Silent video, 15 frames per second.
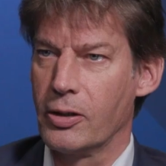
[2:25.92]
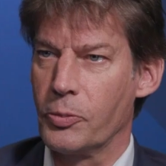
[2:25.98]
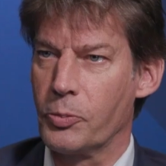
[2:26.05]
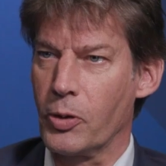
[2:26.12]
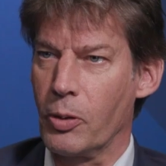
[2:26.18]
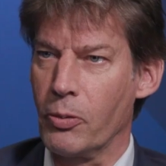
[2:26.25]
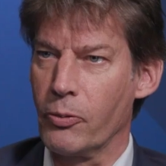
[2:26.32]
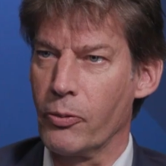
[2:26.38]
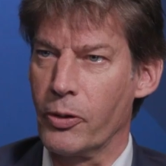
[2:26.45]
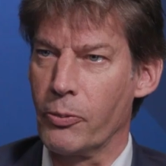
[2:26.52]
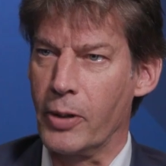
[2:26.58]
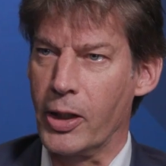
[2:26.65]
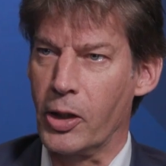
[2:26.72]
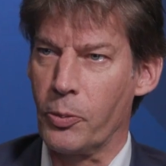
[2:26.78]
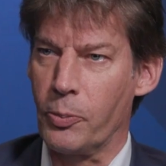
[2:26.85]
The problem with
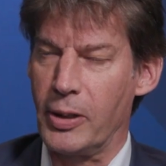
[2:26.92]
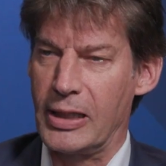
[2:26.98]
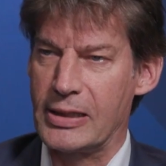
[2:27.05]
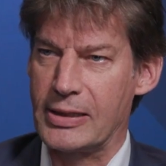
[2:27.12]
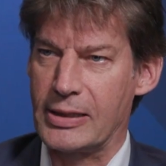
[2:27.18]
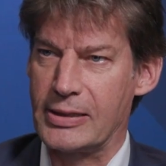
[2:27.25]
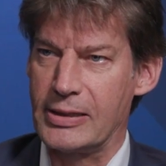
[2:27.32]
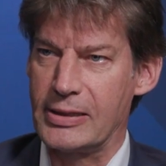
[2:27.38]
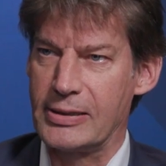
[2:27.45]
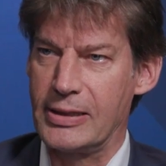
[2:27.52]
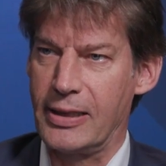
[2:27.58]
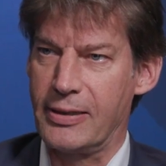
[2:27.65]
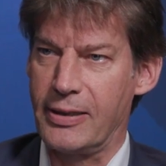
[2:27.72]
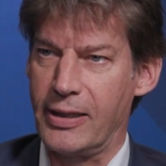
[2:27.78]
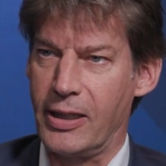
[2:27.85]
microplastics is
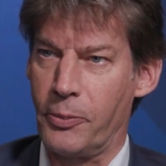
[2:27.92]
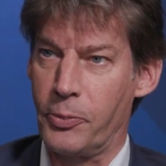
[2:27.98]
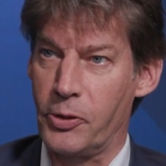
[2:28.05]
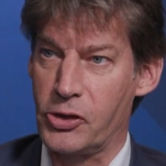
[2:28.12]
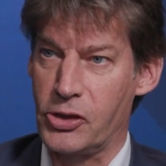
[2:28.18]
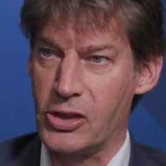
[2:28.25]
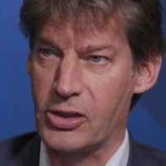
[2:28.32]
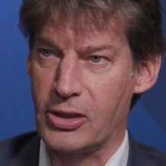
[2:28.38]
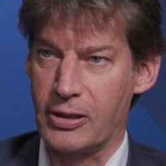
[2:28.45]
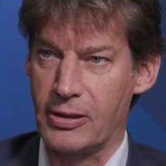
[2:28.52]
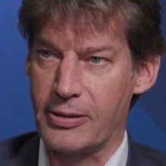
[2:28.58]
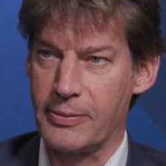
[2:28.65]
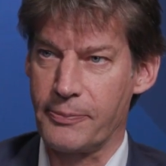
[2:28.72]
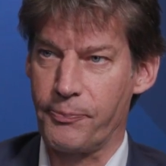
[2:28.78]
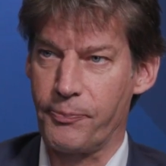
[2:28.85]
that they are
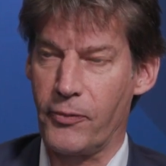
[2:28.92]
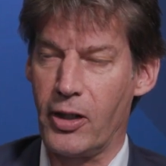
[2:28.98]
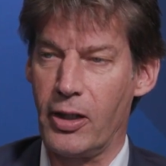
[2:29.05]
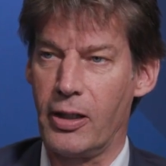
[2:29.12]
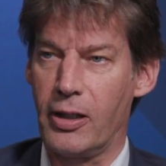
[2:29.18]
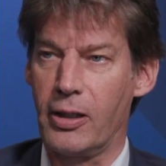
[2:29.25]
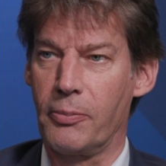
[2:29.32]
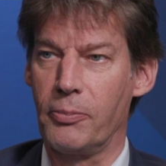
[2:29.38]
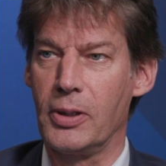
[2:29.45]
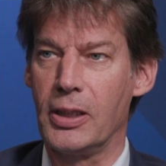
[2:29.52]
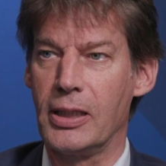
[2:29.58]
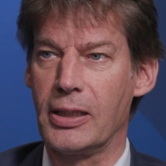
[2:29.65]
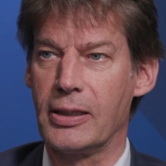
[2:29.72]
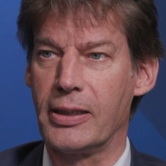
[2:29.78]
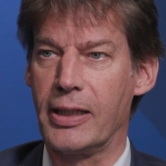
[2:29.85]
persistent,
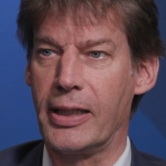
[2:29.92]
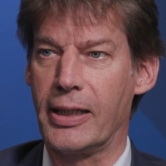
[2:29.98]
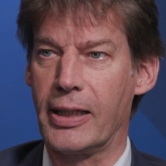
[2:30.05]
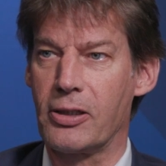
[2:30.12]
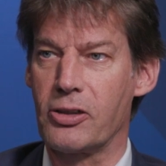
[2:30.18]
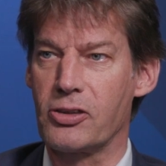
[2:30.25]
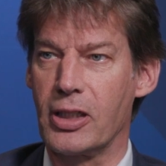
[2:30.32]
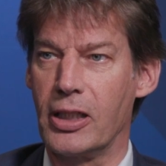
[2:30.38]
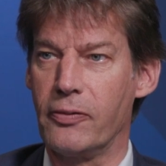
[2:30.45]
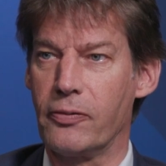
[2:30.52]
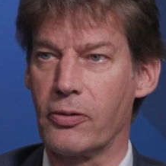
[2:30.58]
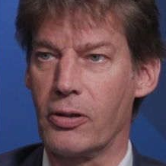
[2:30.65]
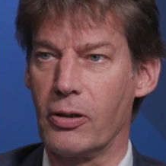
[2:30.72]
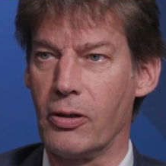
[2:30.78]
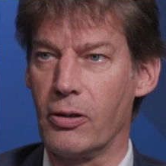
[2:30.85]
meaning they can stay
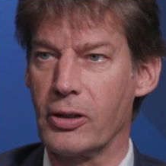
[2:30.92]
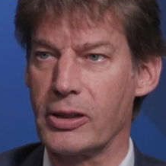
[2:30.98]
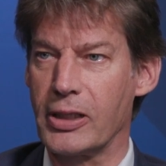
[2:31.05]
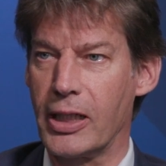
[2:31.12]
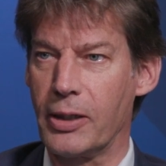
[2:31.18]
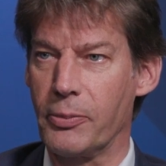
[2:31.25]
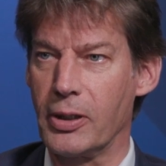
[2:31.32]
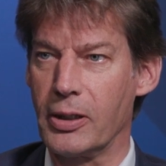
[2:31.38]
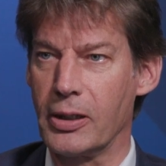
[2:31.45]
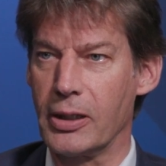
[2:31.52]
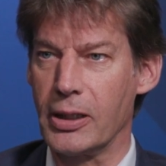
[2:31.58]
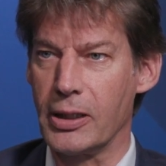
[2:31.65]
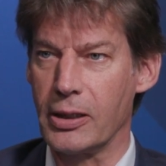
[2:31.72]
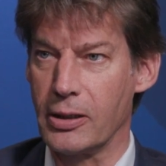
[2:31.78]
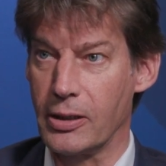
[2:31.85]
for a long time in
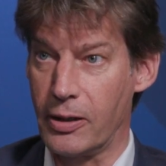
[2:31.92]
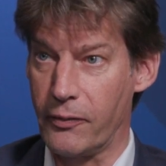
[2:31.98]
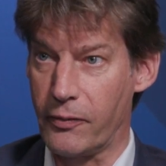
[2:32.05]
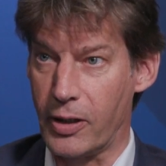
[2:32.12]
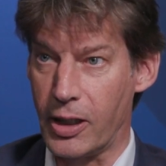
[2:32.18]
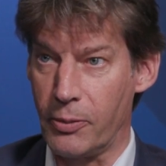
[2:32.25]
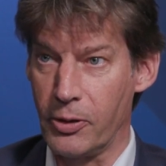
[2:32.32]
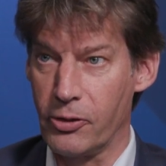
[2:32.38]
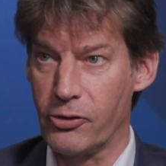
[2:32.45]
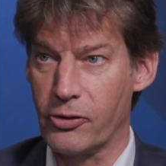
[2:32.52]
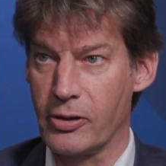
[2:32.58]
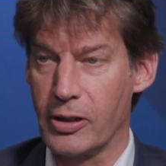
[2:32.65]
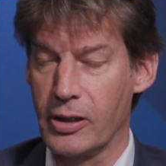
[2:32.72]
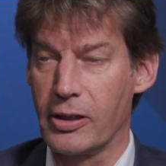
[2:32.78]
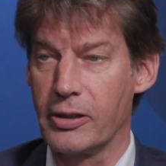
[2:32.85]
the
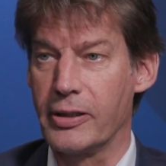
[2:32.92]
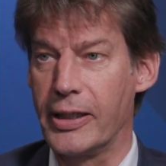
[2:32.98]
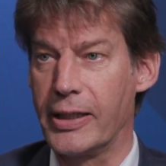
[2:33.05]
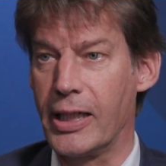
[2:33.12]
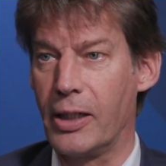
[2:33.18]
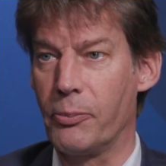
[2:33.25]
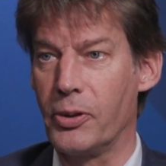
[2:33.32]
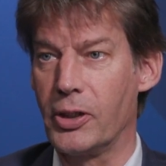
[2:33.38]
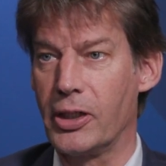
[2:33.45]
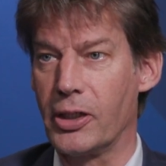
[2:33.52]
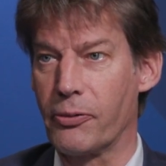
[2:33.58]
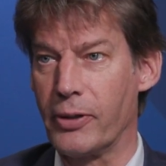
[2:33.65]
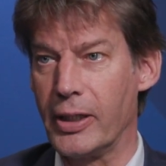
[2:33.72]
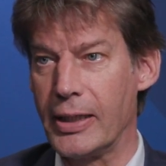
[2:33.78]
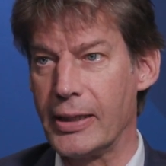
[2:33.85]
environment. They can be
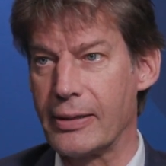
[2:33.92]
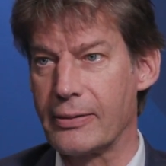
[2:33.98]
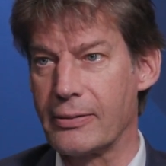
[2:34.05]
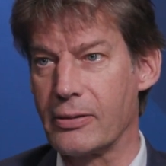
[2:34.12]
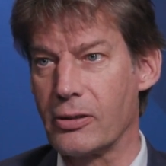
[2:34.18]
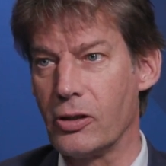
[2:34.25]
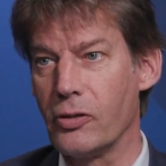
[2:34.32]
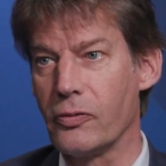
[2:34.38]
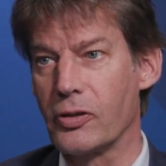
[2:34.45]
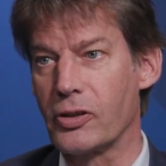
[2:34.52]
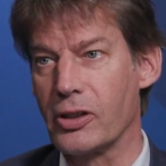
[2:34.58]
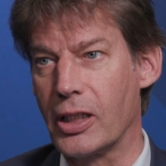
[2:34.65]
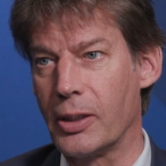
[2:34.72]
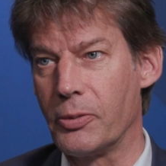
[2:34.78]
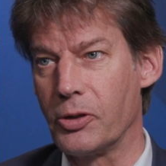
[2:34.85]
degraded over
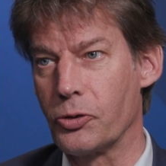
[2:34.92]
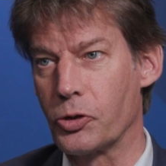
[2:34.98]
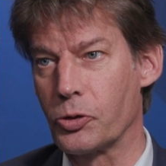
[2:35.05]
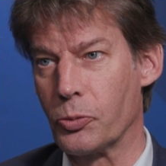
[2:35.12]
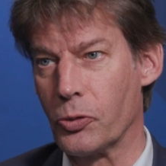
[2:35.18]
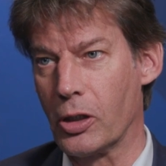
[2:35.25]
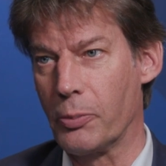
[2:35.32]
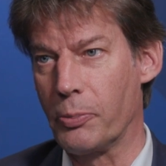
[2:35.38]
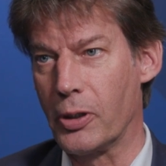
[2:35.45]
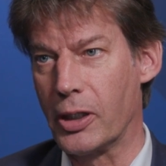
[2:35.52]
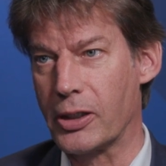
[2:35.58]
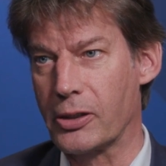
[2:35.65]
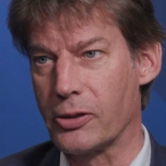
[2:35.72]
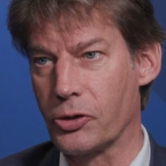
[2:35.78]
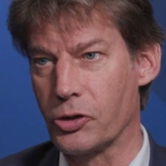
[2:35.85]
time into smaller
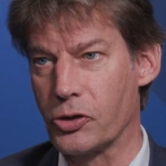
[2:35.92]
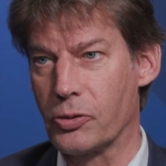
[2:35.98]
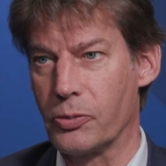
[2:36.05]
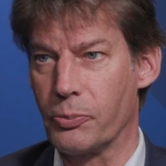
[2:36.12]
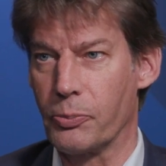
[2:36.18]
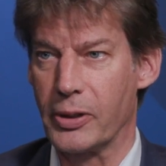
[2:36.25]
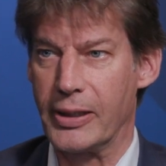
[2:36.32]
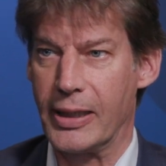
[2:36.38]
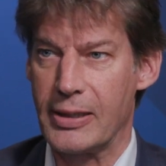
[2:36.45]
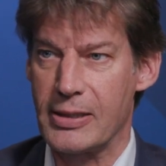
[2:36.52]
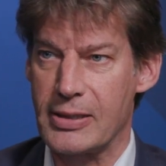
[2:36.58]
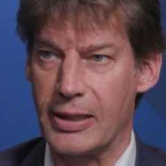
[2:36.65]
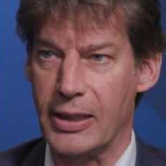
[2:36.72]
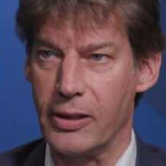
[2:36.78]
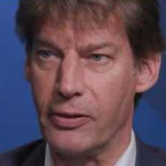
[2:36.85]
particles, but then
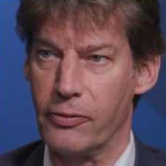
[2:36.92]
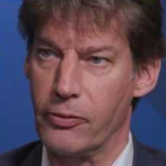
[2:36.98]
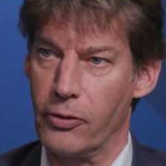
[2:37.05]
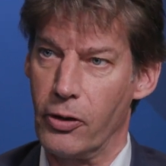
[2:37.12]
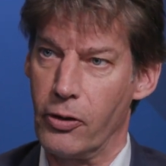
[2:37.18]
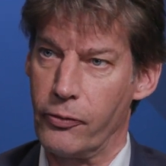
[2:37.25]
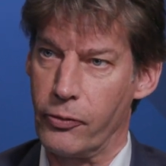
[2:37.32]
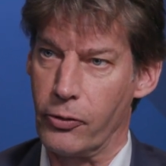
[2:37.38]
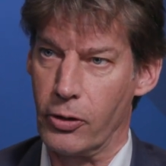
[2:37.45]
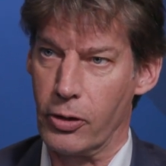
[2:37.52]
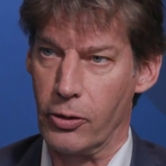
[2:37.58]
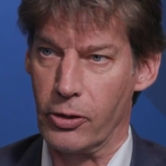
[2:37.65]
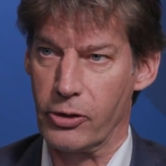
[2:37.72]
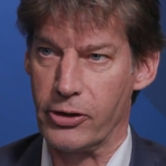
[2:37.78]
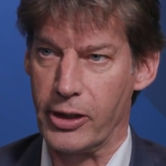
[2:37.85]
stay for a
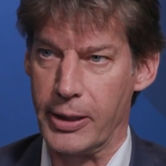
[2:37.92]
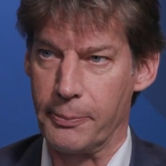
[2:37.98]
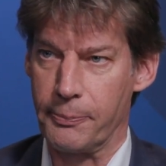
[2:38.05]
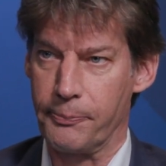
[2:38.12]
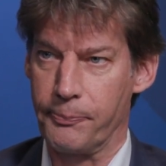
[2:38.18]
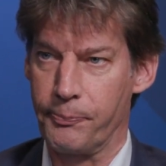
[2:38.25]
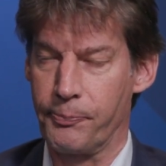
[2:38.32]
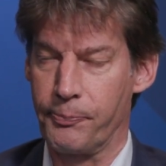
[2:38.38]
long time.